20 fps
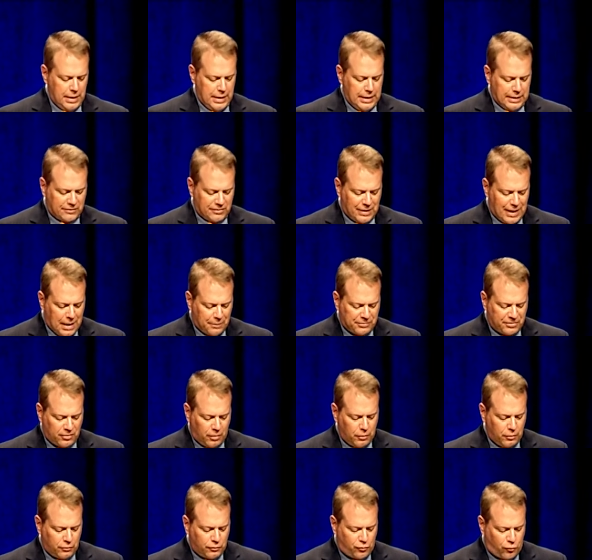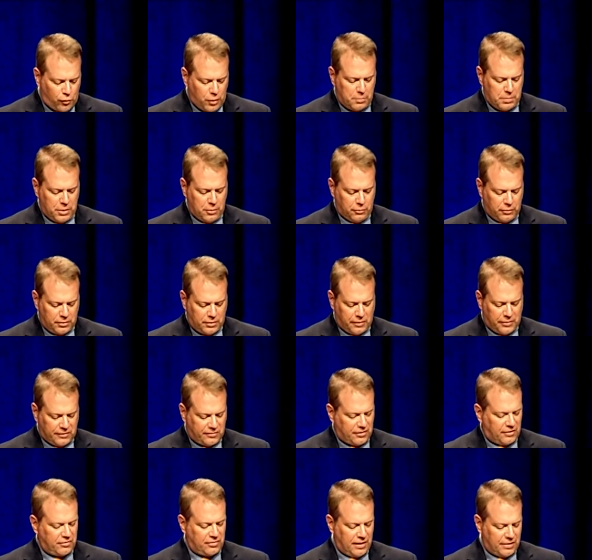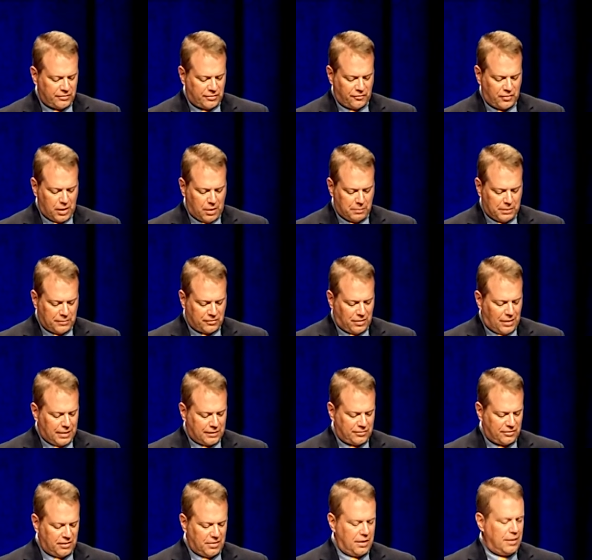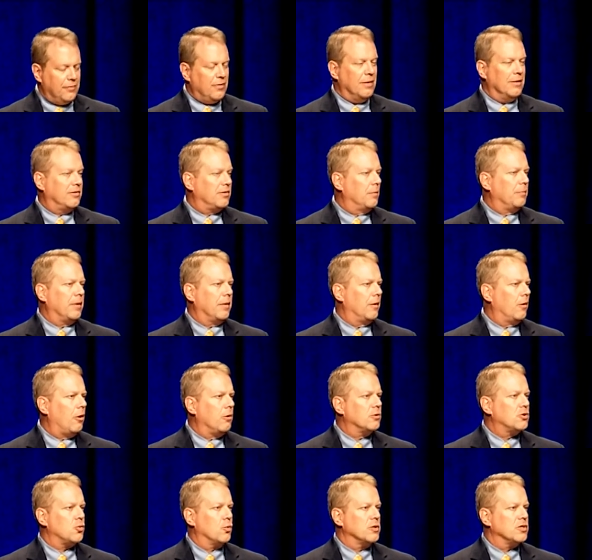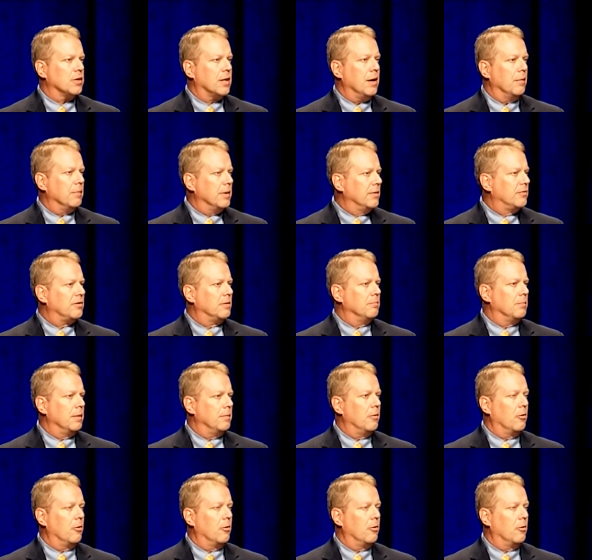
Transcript: It's an absolute tribute to the success of companies like Suniva and something that all Georgia companies can be,